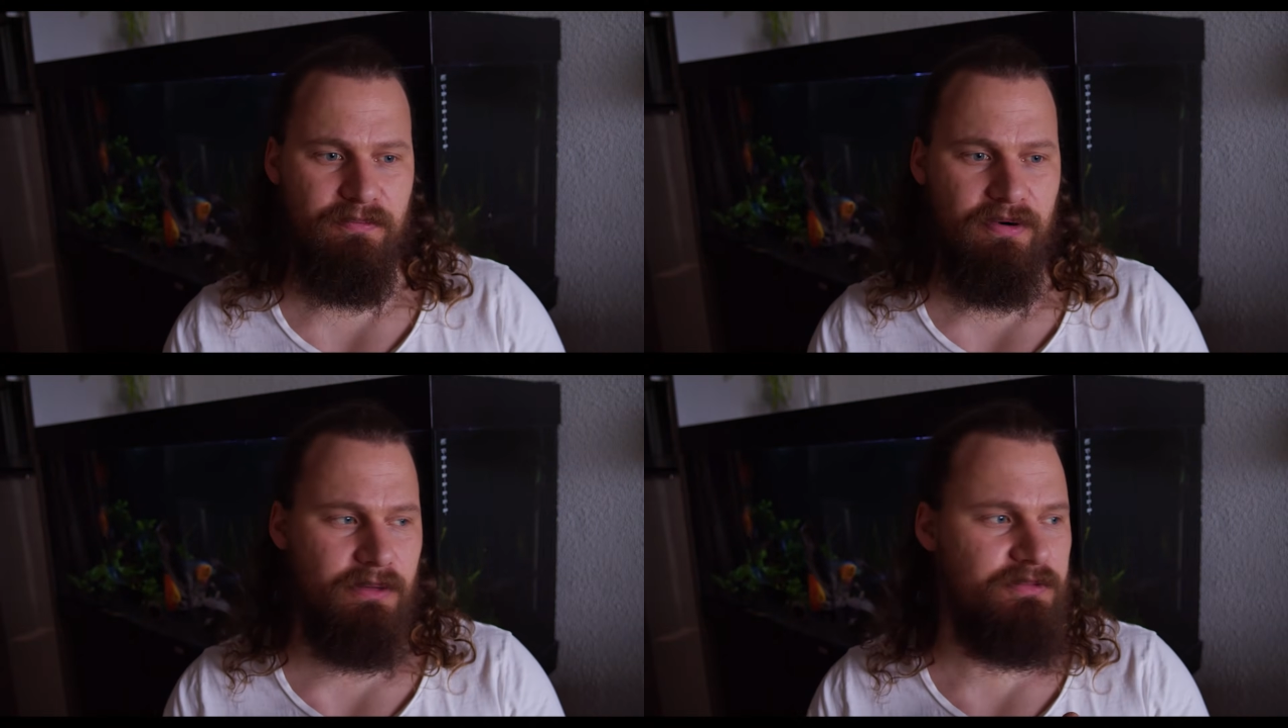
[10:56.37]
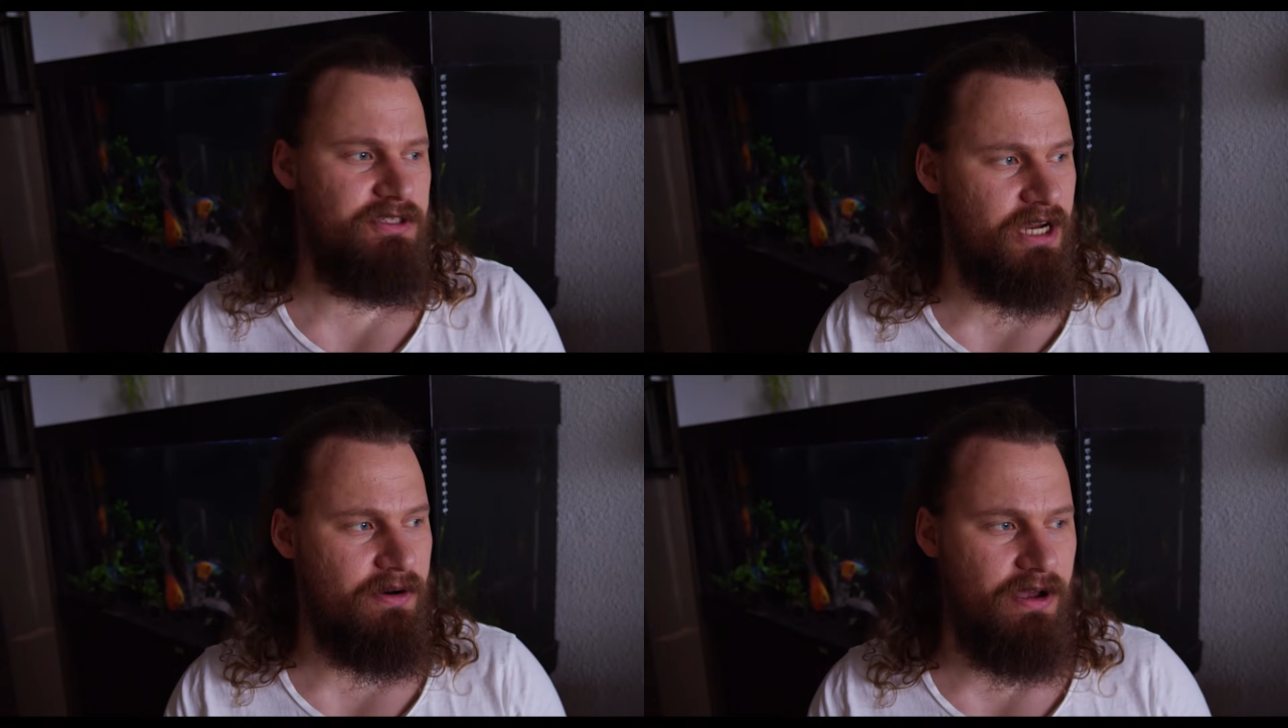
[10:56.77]

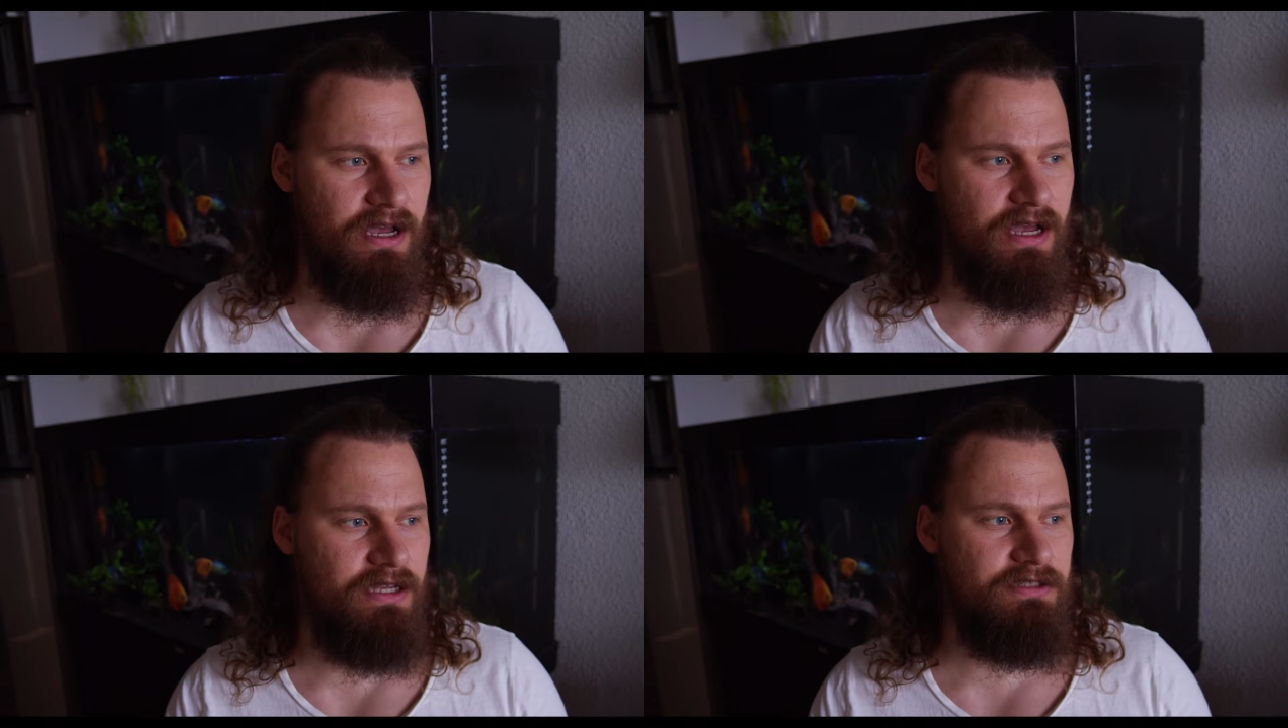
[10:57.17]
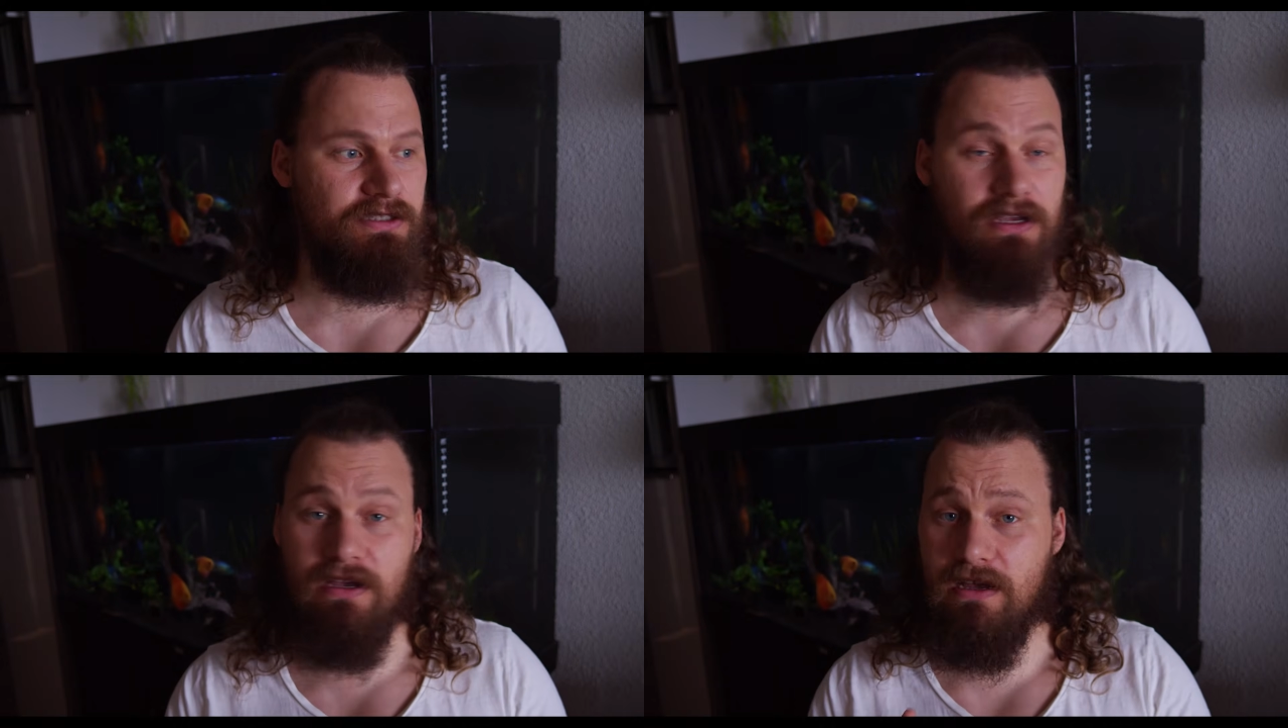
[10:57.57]
polypteras,
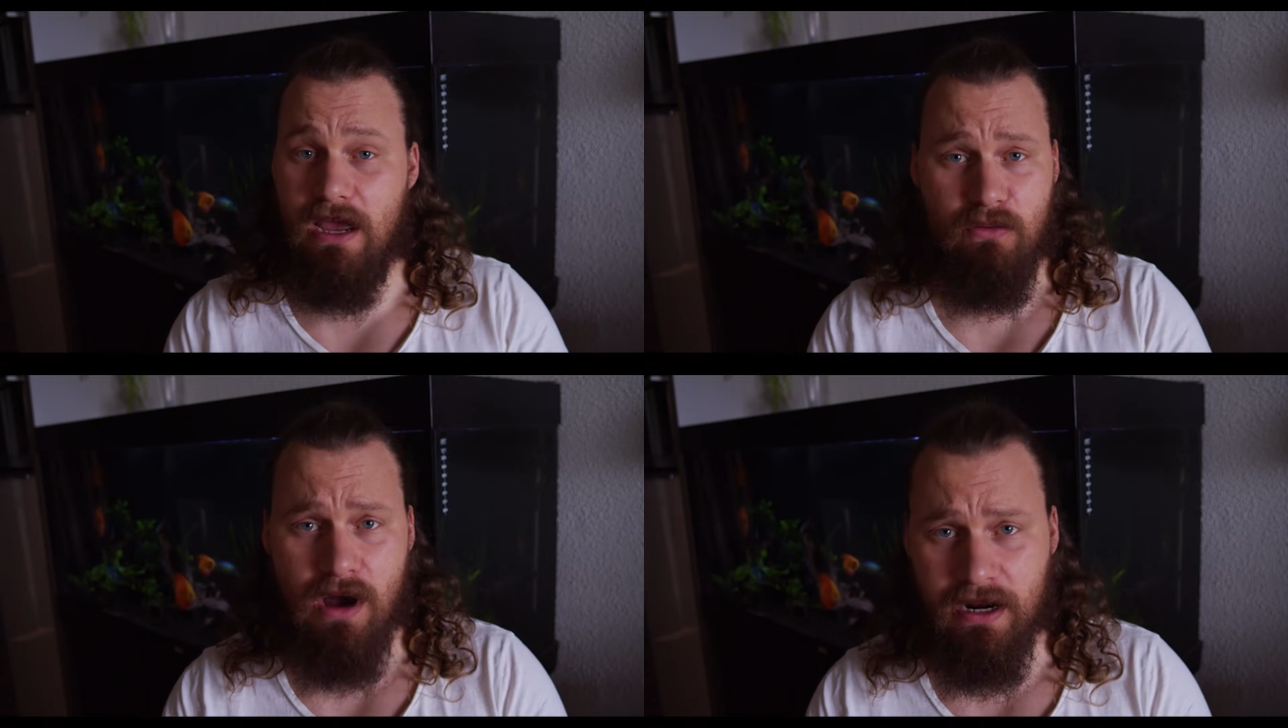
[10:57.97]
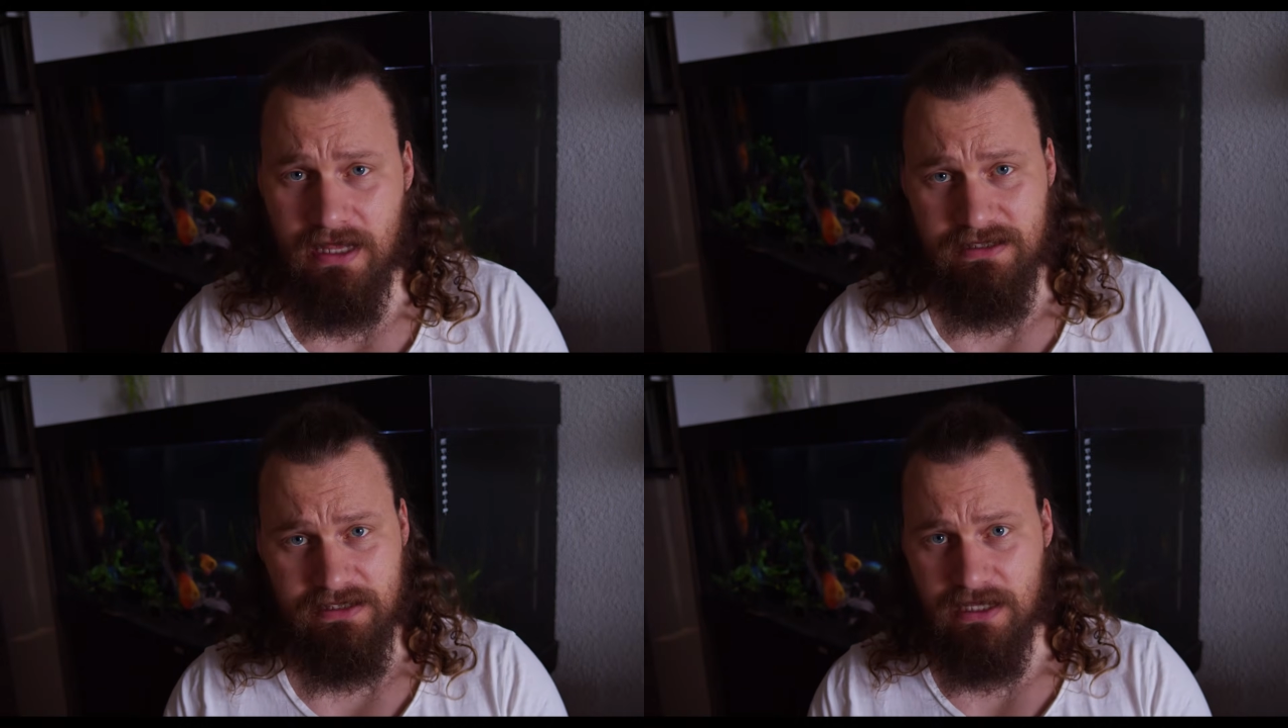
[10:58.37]

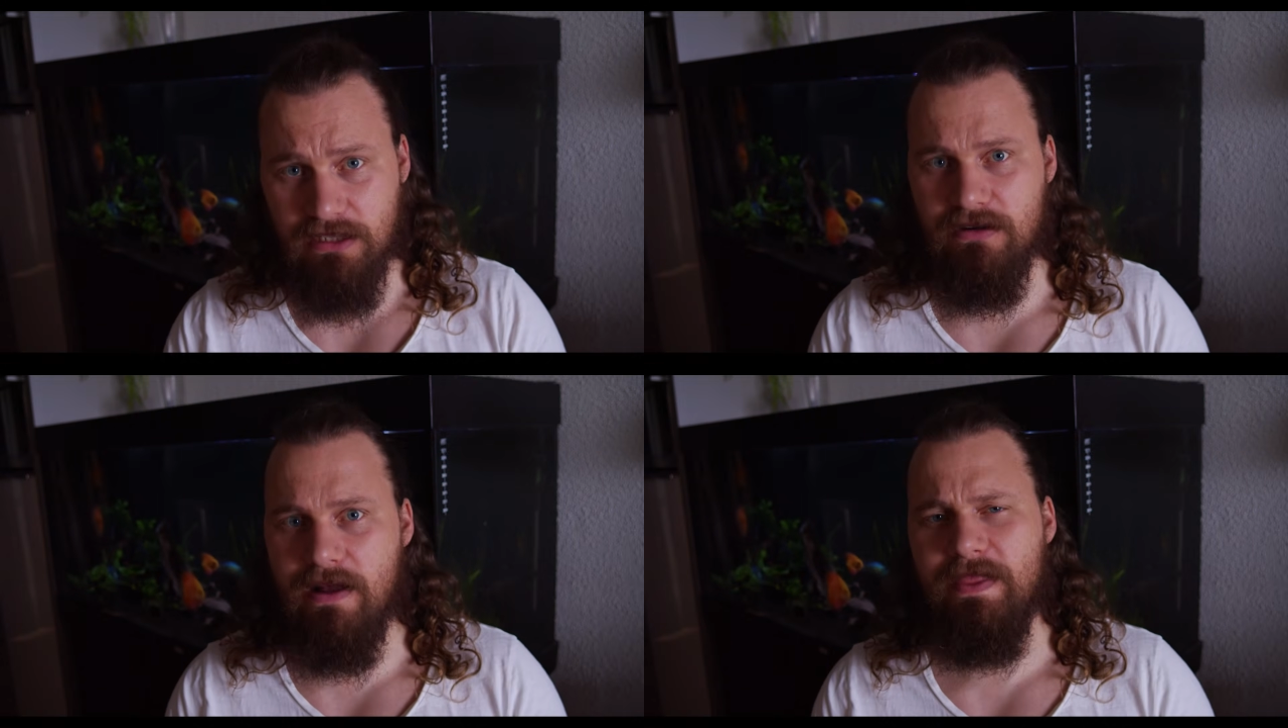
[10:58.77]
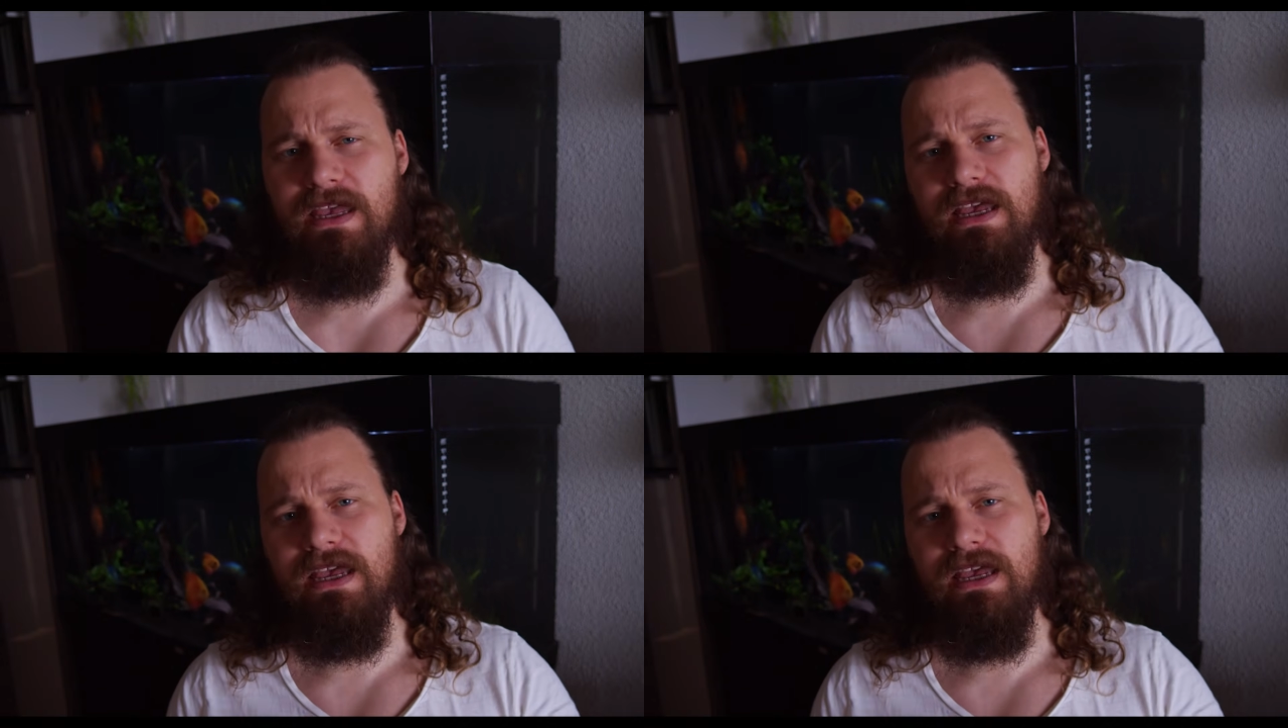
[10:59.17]
arowanas, etc.